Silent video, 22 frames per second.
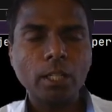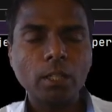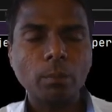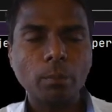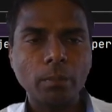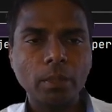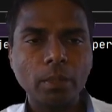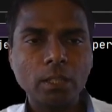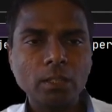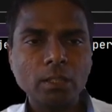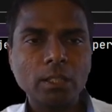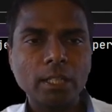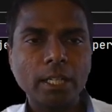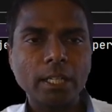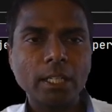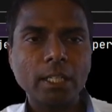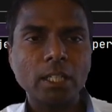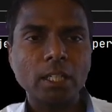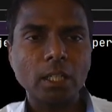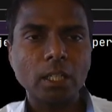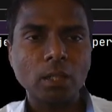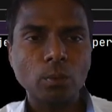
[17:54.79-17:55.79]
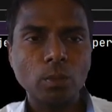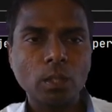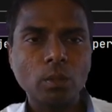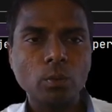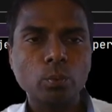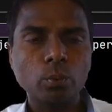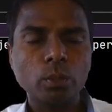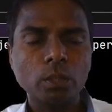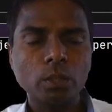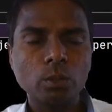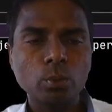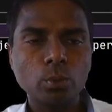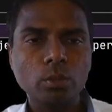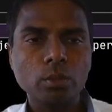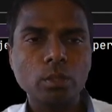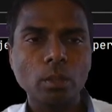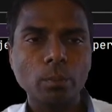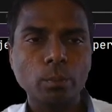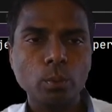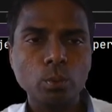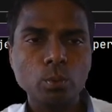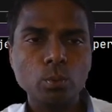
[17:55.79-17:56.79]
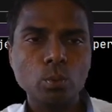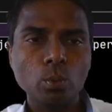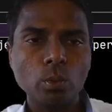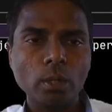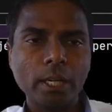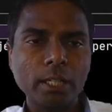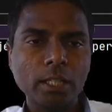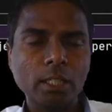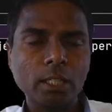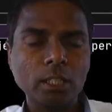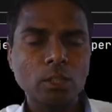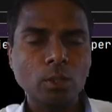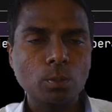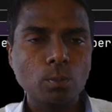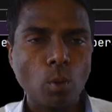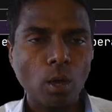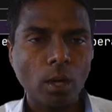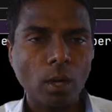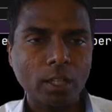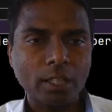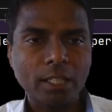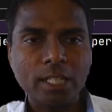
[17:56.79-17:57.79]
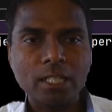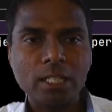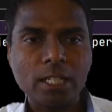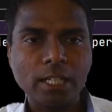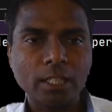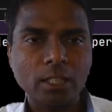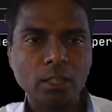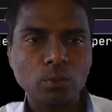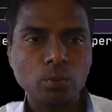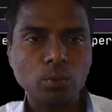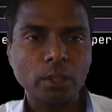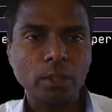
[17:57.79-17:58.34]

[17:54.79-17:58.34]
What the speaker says: it means that keyword we should supposed to write in small case letters.